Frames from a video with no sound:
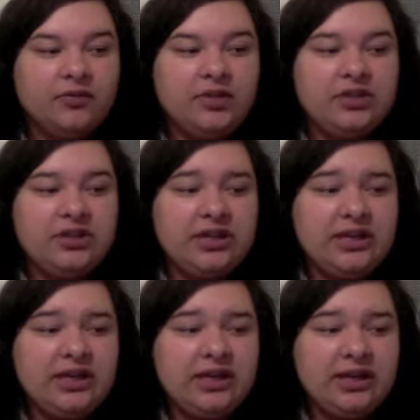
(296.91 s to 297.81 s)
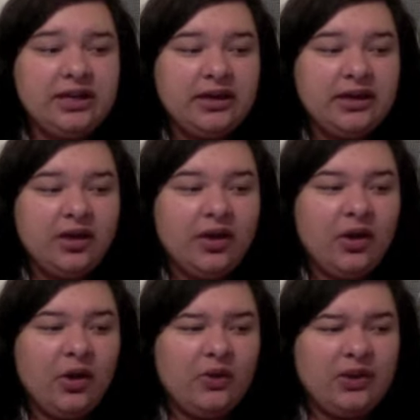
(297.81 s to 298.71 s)
she
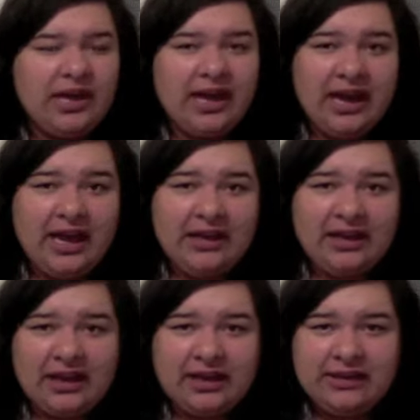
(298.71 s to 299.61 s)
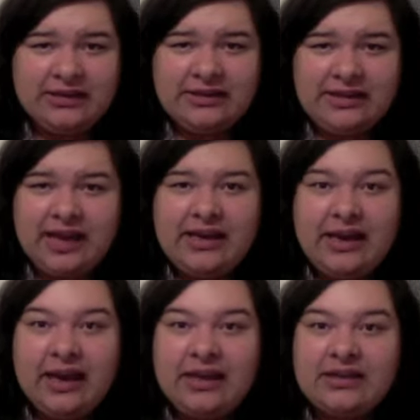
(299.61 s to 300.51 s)
only had like 10
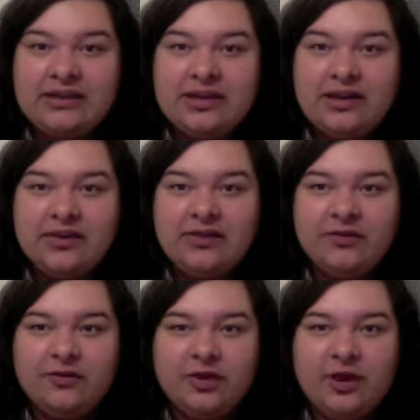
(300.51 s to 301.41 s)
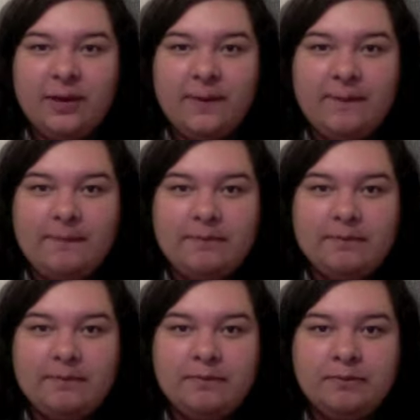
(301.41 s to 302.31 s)
days of um,
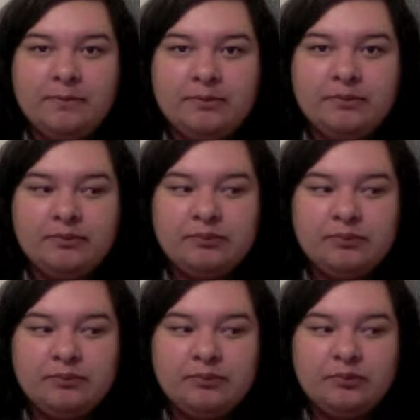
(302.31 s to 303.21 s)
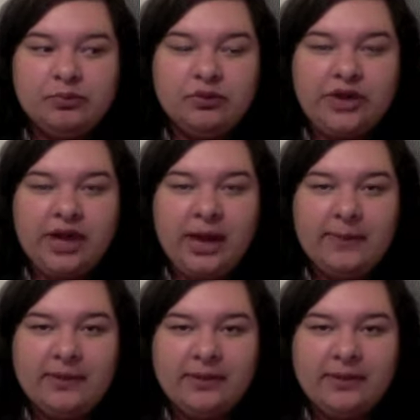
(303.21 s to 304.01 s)
pre op